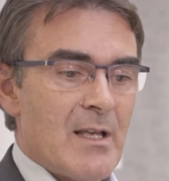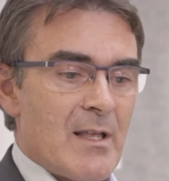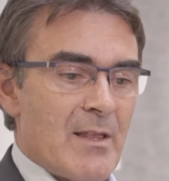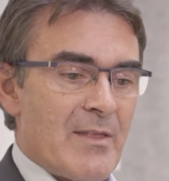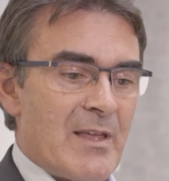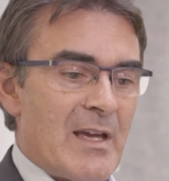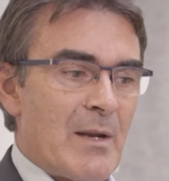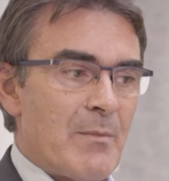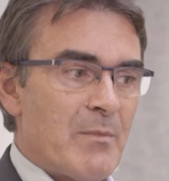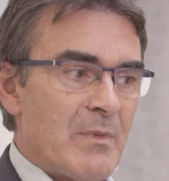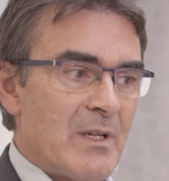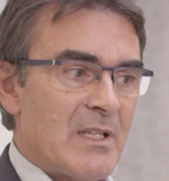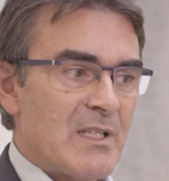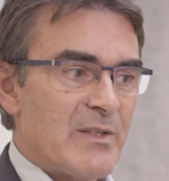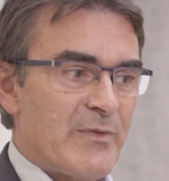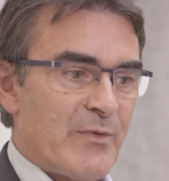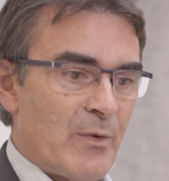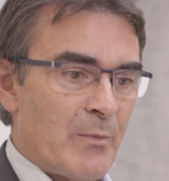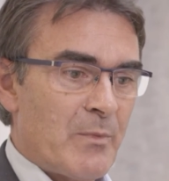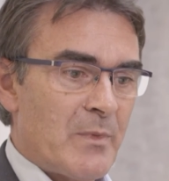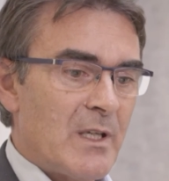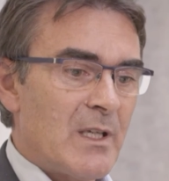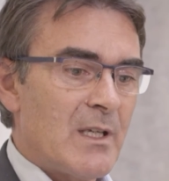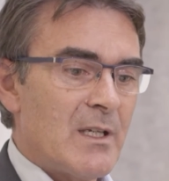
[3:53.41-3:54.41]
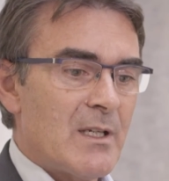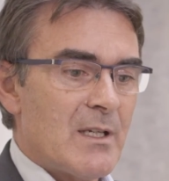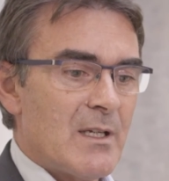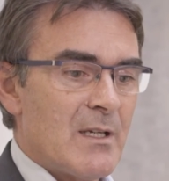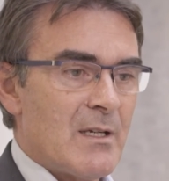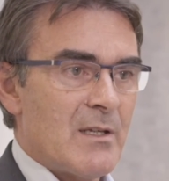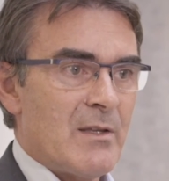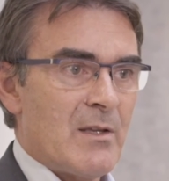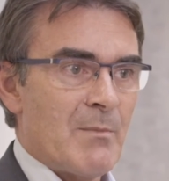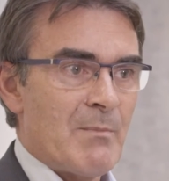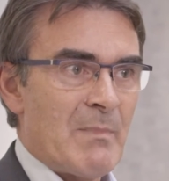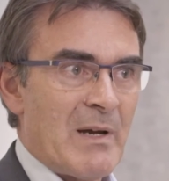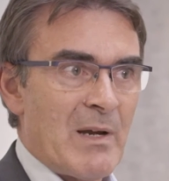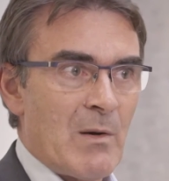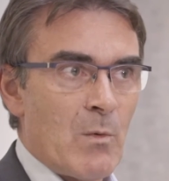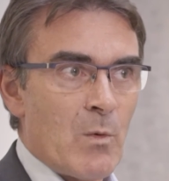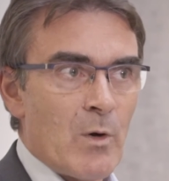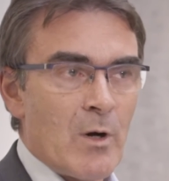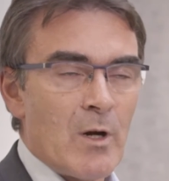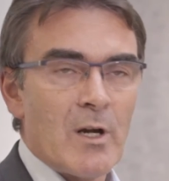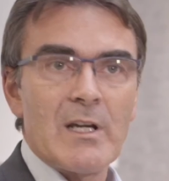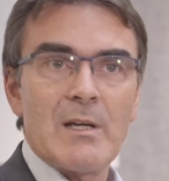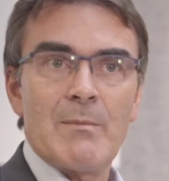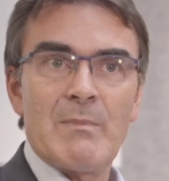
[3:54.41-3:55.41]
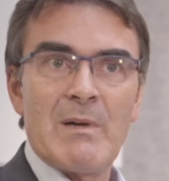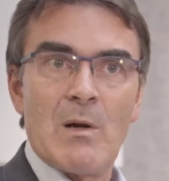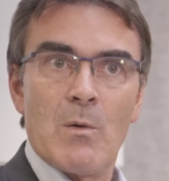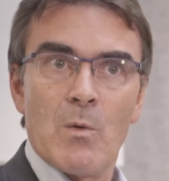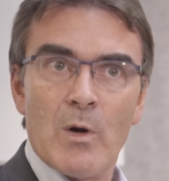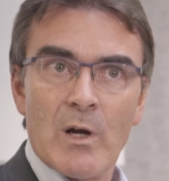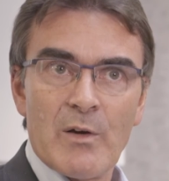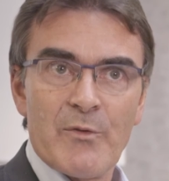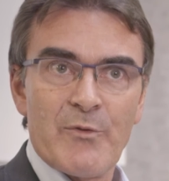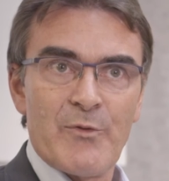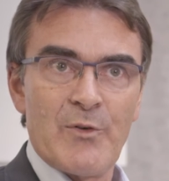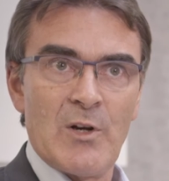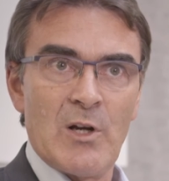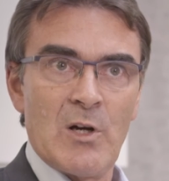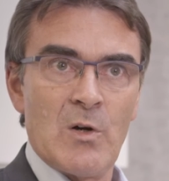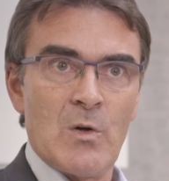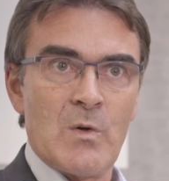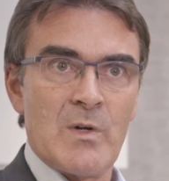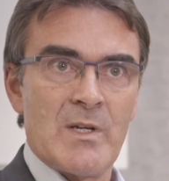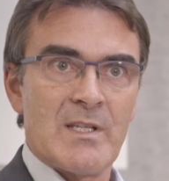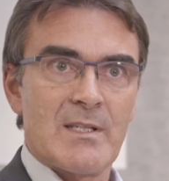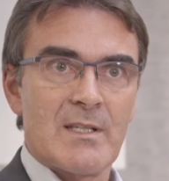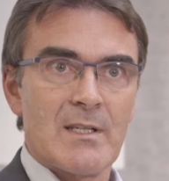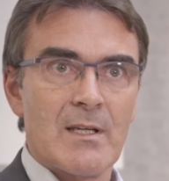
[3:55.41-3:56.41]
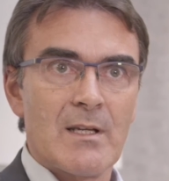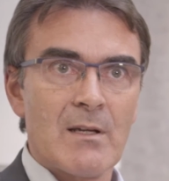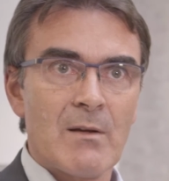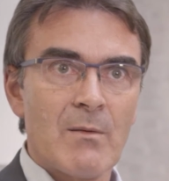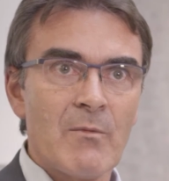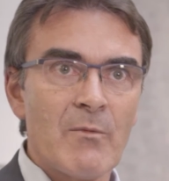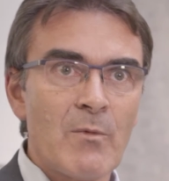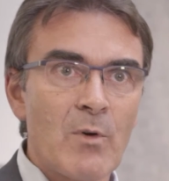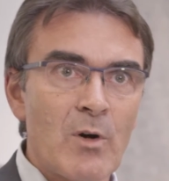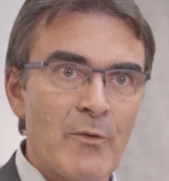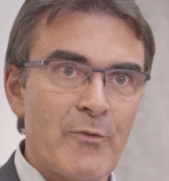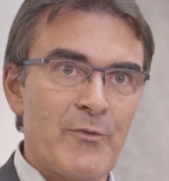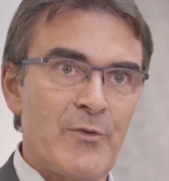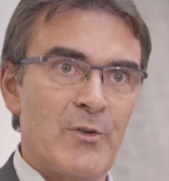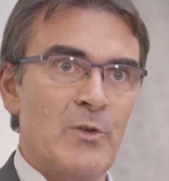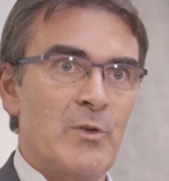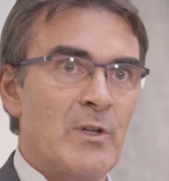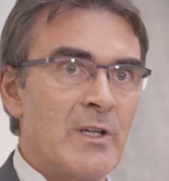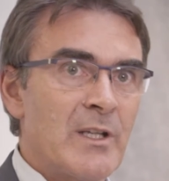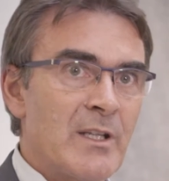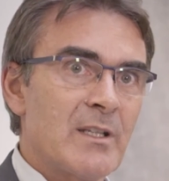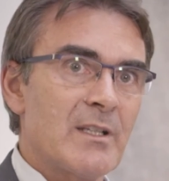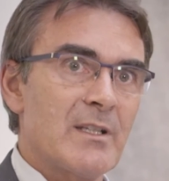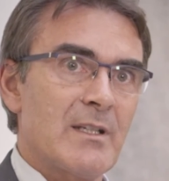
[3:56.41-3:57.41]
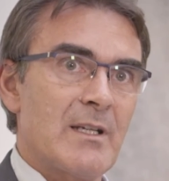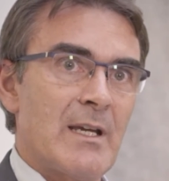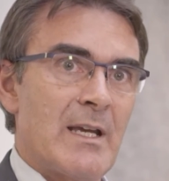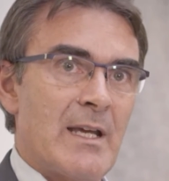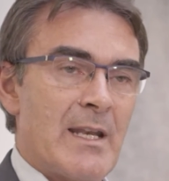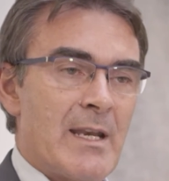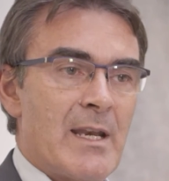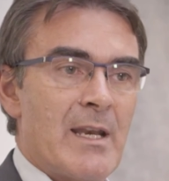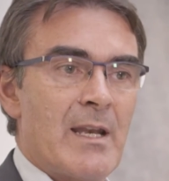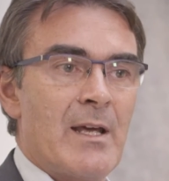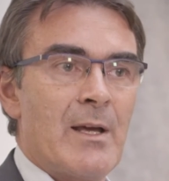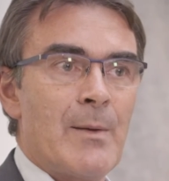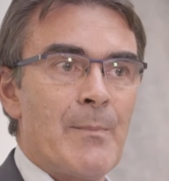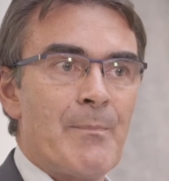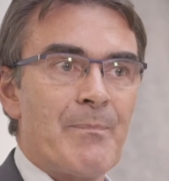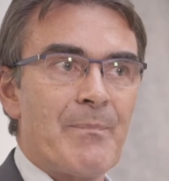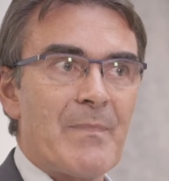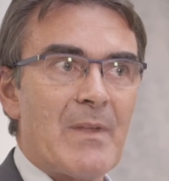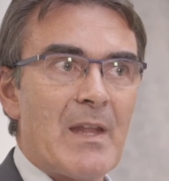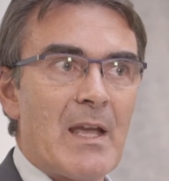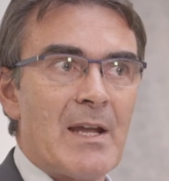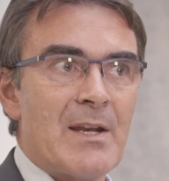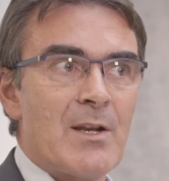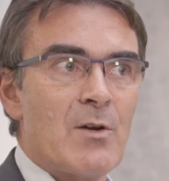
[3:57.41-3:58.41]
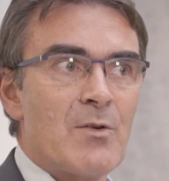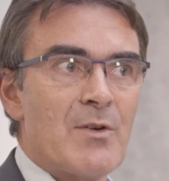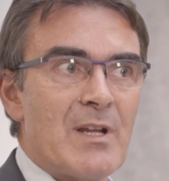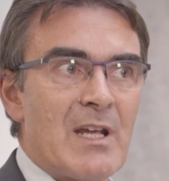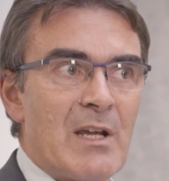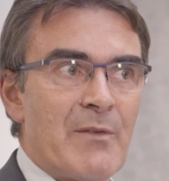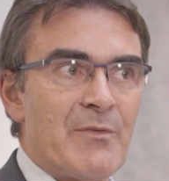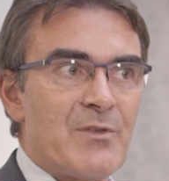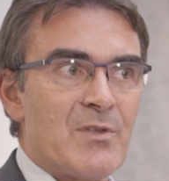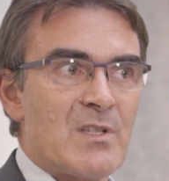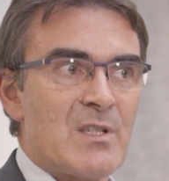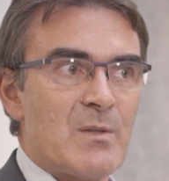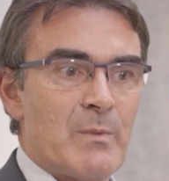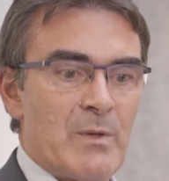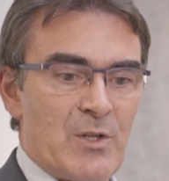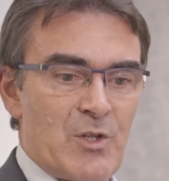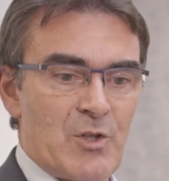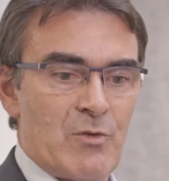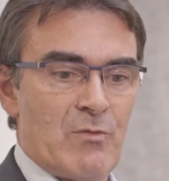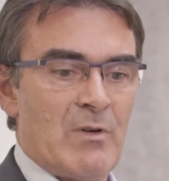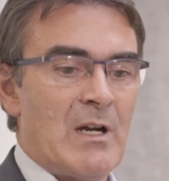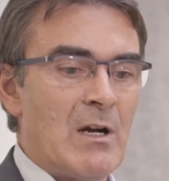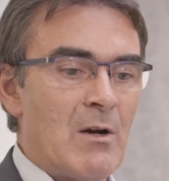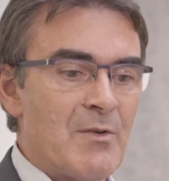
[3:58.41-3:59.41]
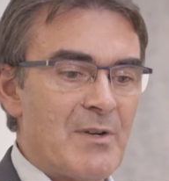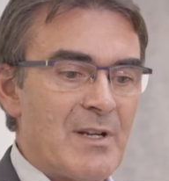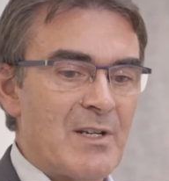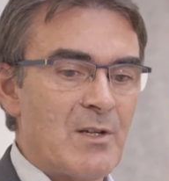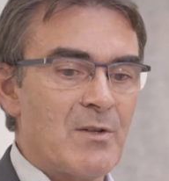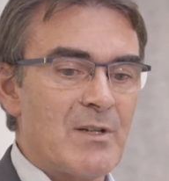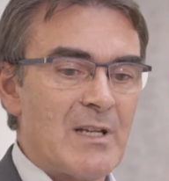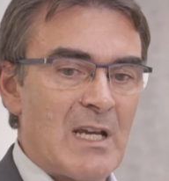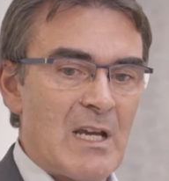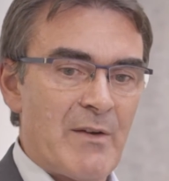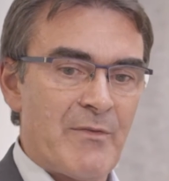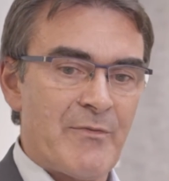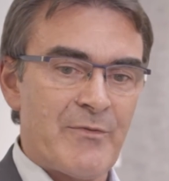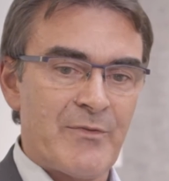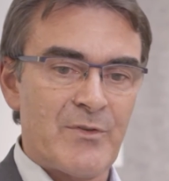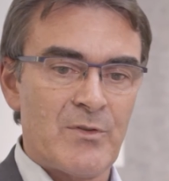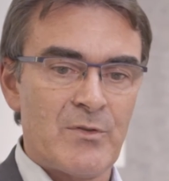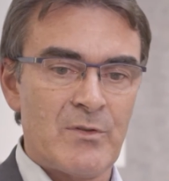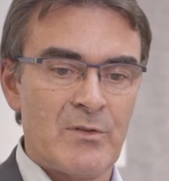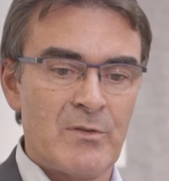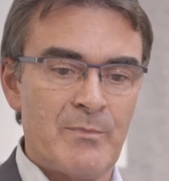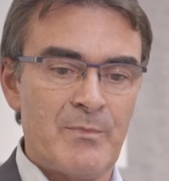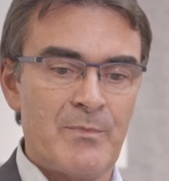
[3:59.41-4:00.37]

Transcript: That means for me, my work and my workflow is more fluent, and I don't have to switch around, I don't have to